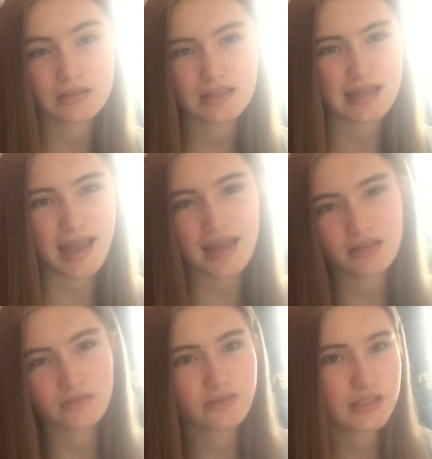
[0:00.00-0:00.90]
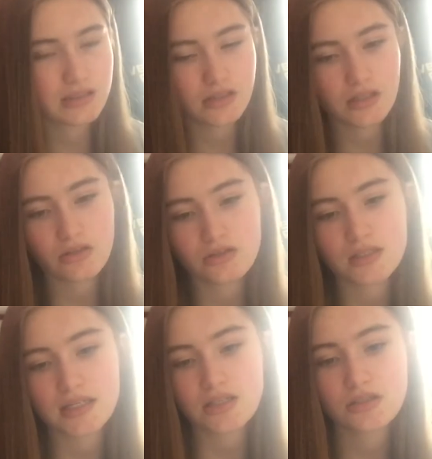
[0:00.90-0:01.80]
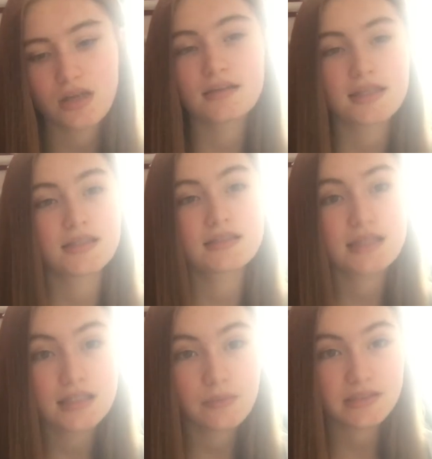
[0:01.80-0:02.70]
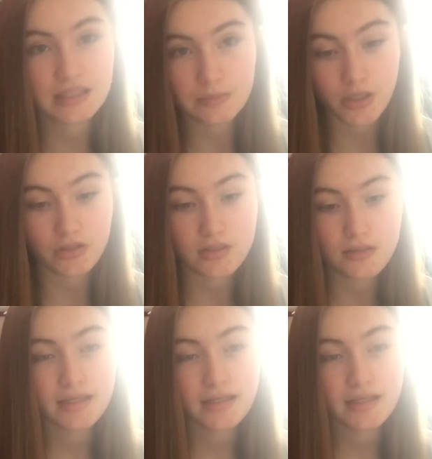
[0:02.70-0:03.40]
like end of 1600ish, there's a CCC bond.